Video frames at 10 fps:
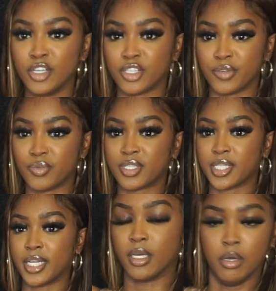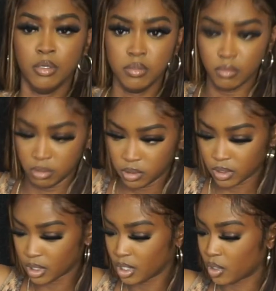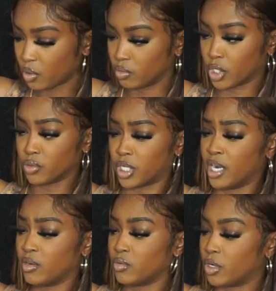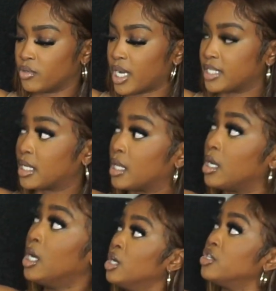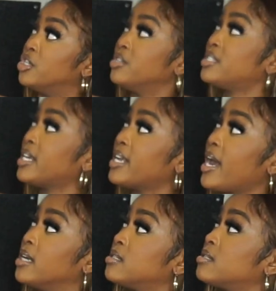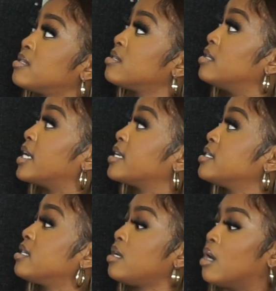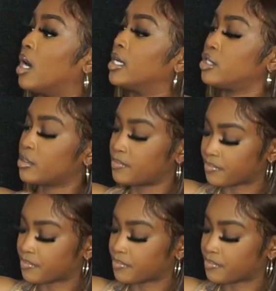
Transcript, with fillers: Do you see it? Oh, don't, oh, don't die, Kaela. Do you see this? Got this in a large.